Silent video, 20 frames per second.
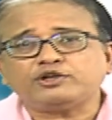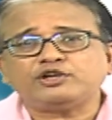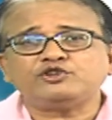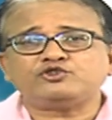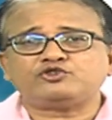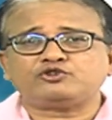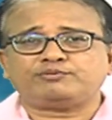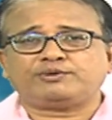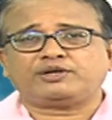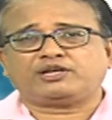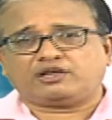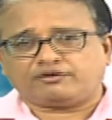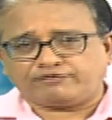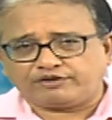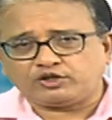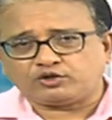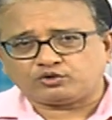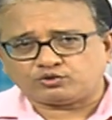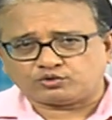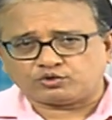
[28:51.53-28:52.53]
should be given
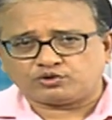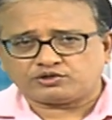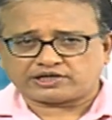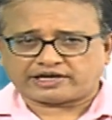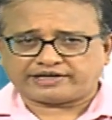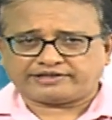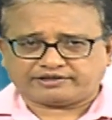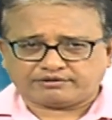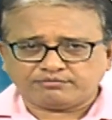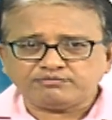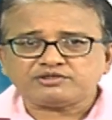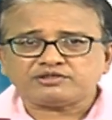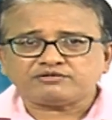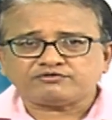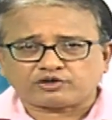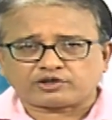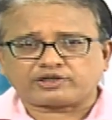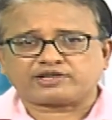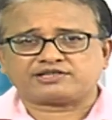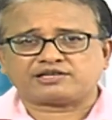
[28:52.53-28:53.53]
to those items, for
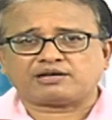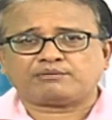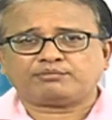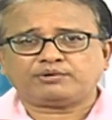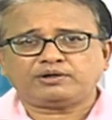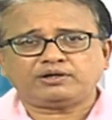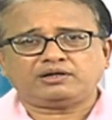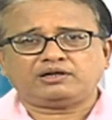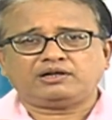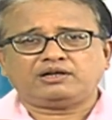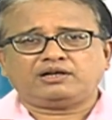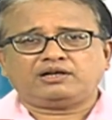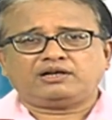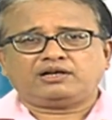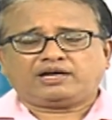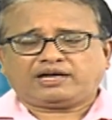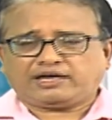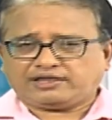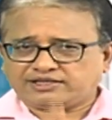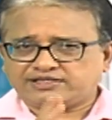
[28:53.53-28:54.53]
example,
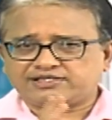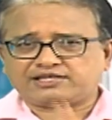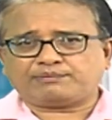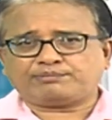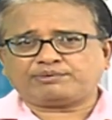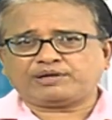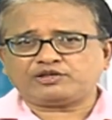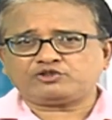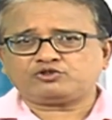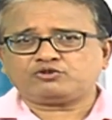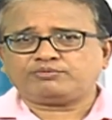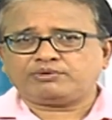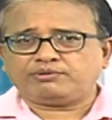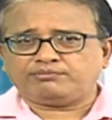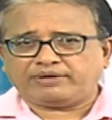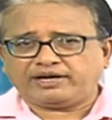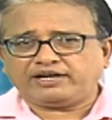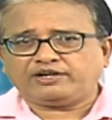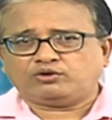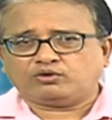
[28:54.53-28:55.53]
and the supply should be
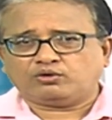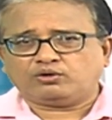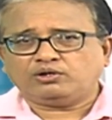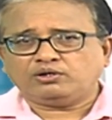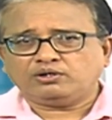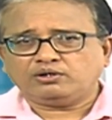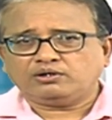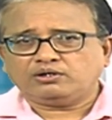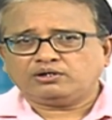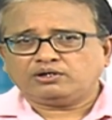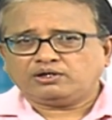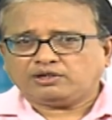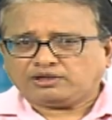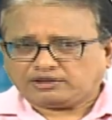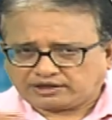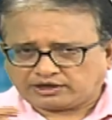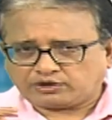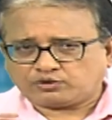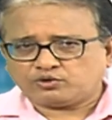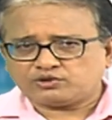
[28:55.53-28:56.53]
made known
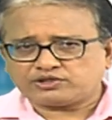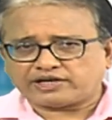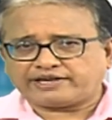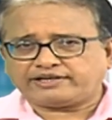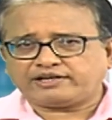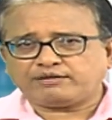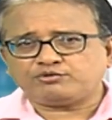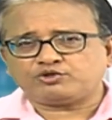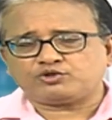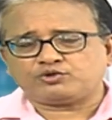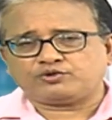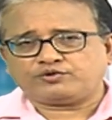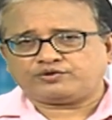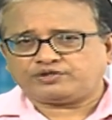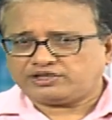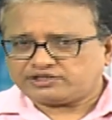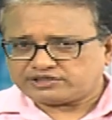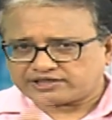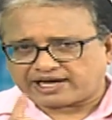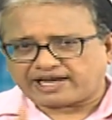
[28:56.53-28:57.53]
that those items should
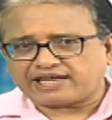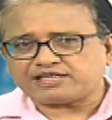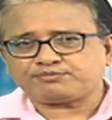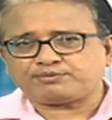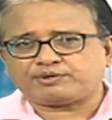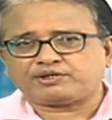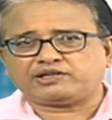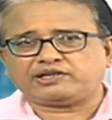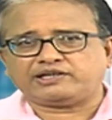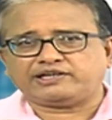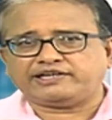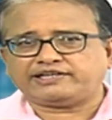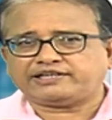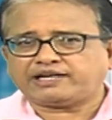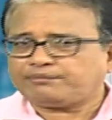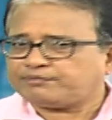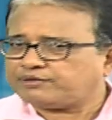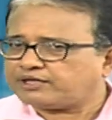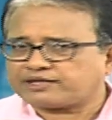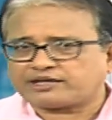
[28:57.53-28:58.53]
reach as per the lead time.
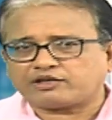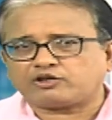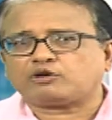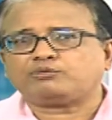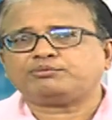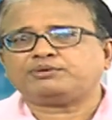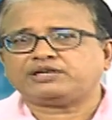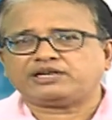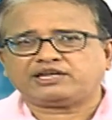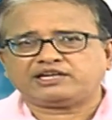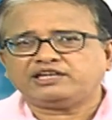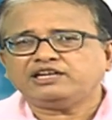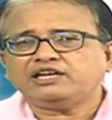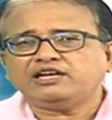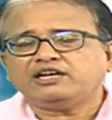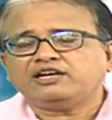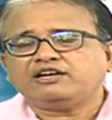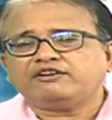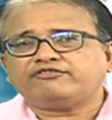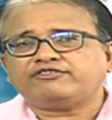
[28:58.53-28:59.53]
There cannot be any
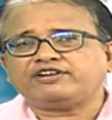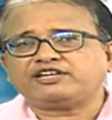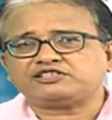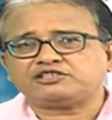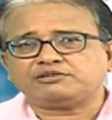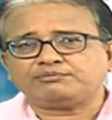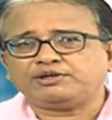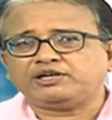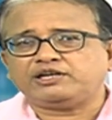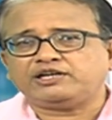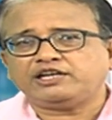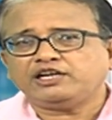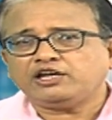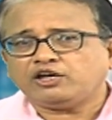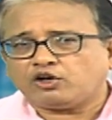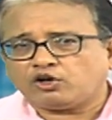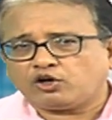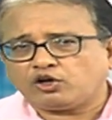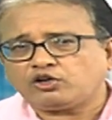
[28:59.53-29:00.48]
flexibility or